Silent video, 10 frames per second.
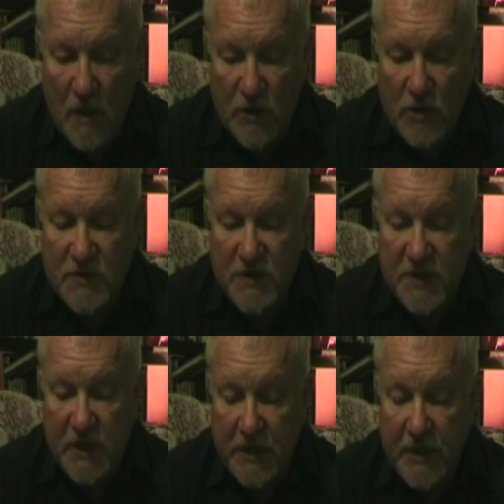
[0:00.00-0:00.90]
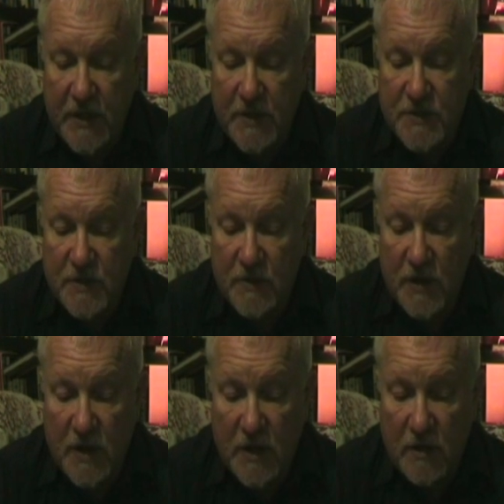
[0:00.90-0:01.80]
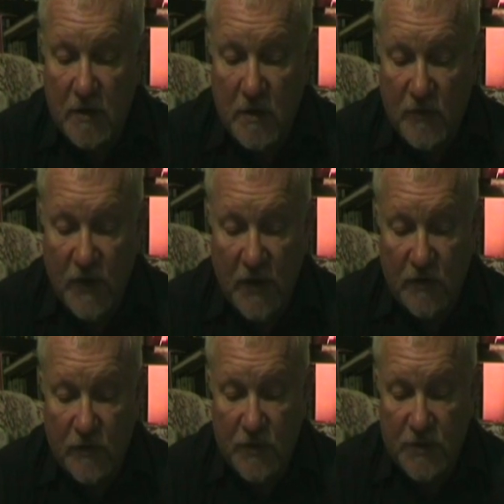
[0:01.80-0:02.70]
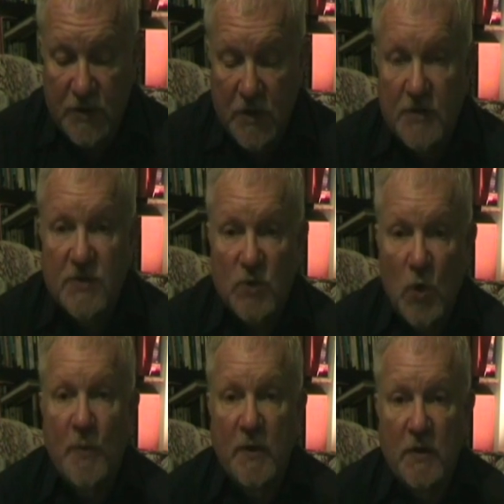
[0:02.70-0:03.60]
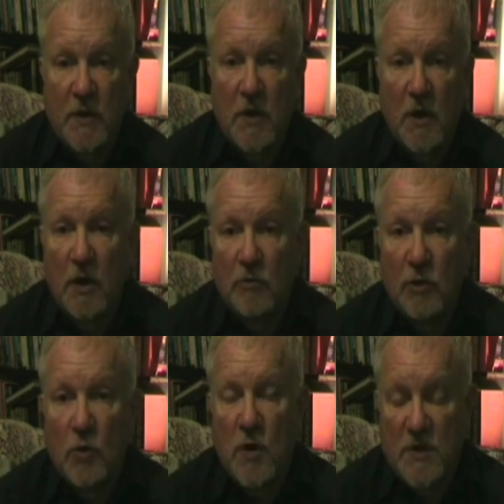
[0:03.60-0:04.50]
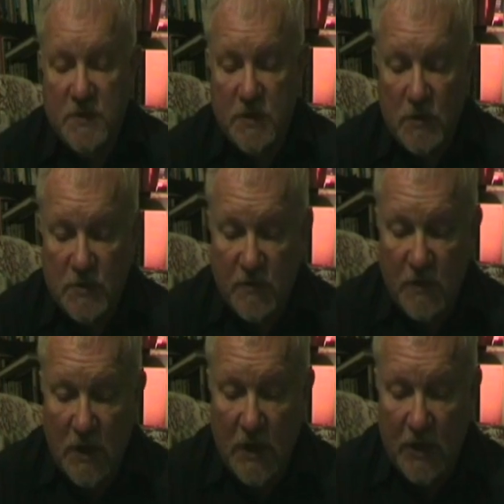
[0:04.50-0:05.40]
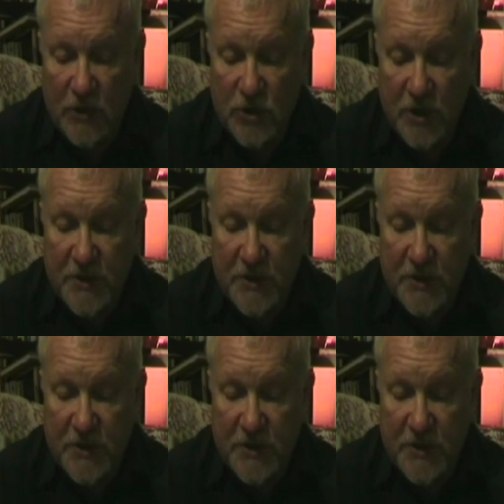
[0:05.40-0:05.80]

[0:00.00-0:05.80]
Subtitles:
use this technique is that they think that stopping the car requires the use of the clutch.